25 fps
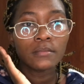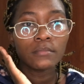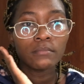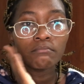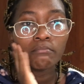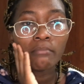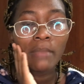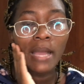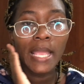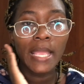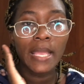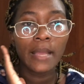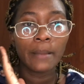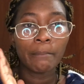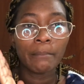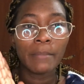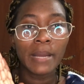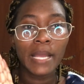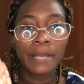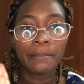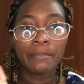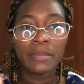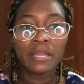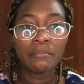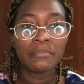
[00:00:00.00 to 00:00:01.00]
my
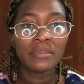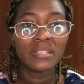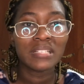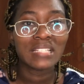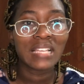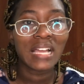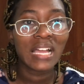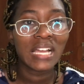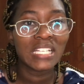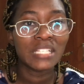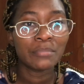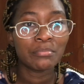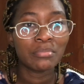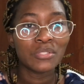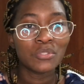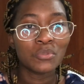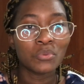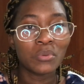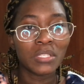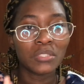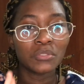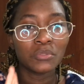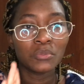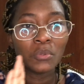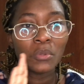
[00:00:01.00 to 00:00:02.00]
baby's heartbeat was
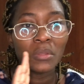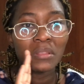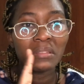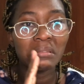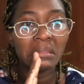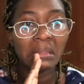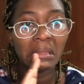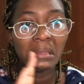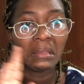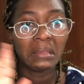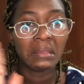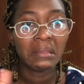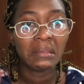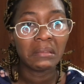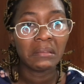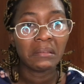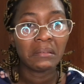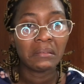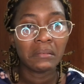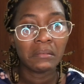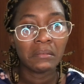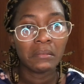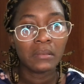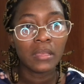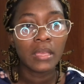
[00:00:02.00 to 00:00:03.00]
not there.
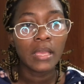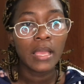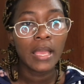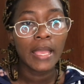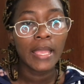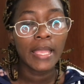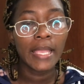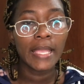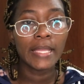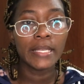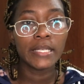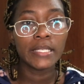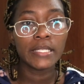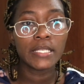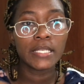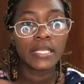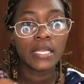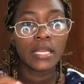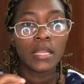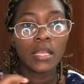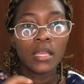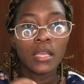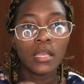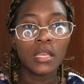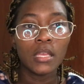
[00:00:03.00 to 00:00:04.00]
And
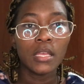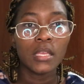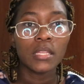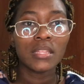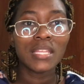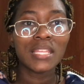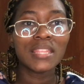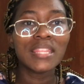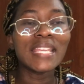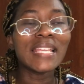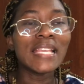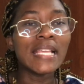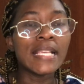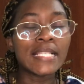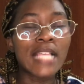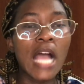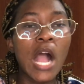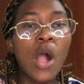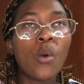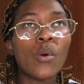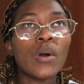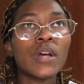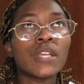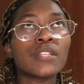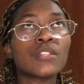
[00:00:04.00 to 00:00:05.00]
the thing is, I
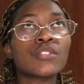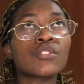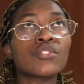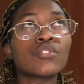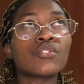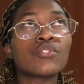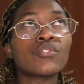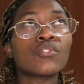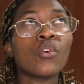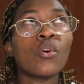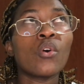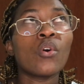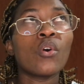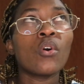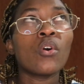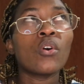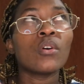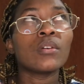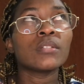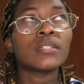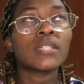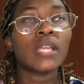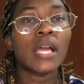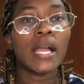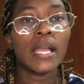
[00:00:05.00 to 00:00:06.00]
was so
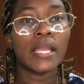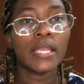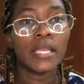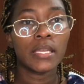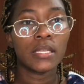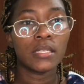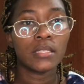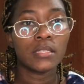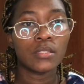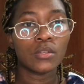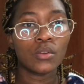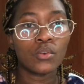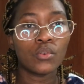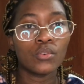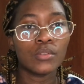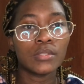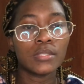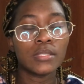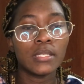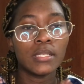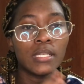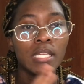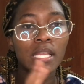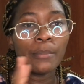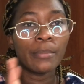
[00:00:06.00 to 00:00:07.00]
tired because
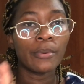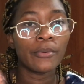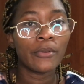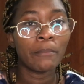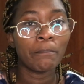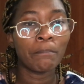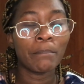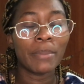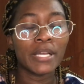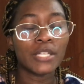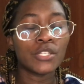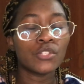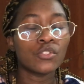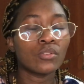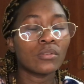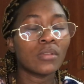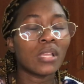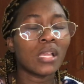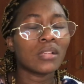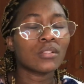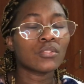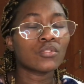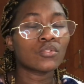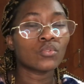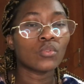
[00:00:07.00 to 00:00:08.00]
the laboring part you
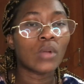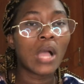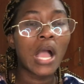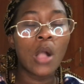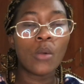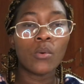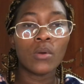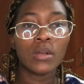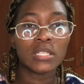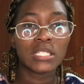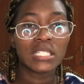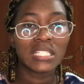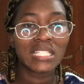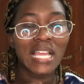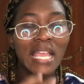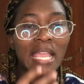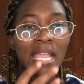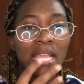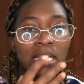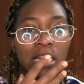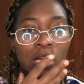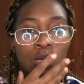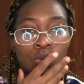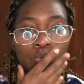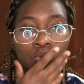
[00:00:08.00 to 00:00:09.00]
get, so I was
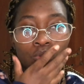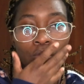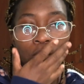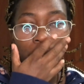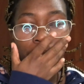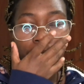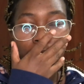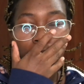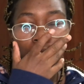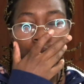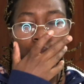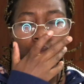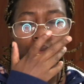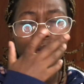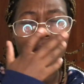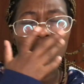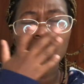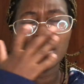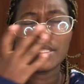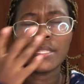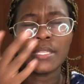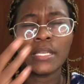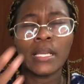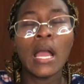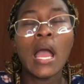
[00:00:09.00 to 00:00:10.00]
tired. I could not even do
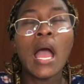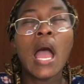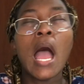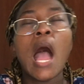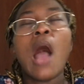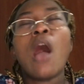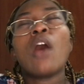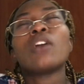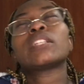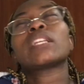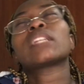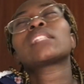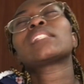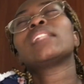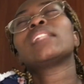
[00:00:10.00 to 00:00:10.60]
anything. I was just